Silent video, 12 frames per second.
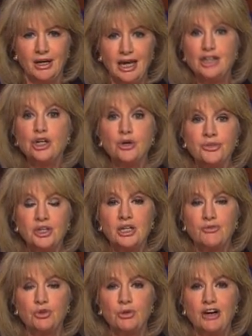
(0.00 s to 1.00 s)
And don't think
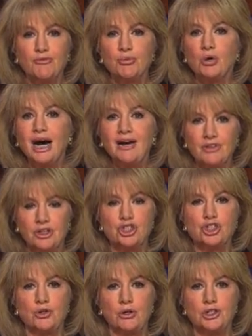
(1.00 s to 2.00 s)
if you have private
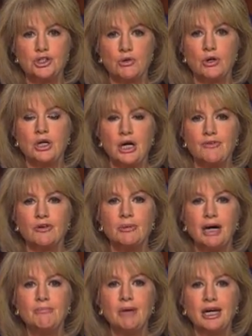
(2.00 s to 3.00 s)
insurance or are covered
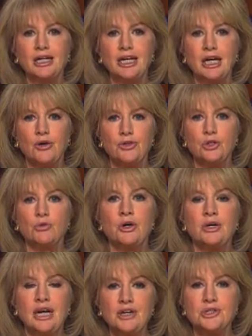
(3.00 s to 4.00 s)
by Medicare that you are
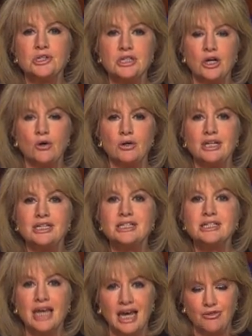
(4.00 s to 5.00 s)
necessarily
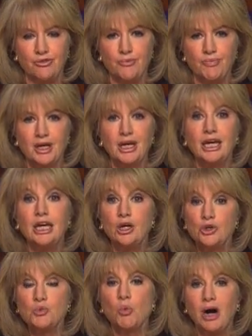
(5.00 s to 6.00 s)
safe.
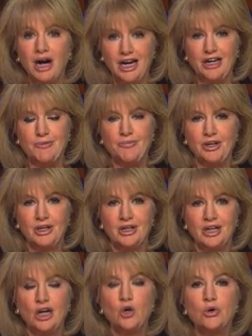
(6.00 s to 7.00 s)
Here's why.
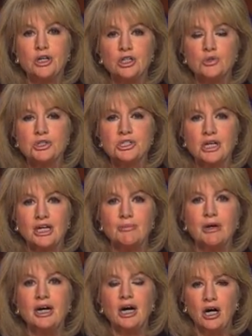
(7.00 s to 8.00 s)
According to a study
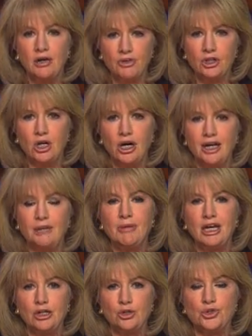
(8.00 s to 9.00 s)
by Harvard Law and
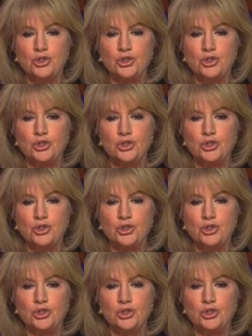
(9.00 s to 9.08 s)
medical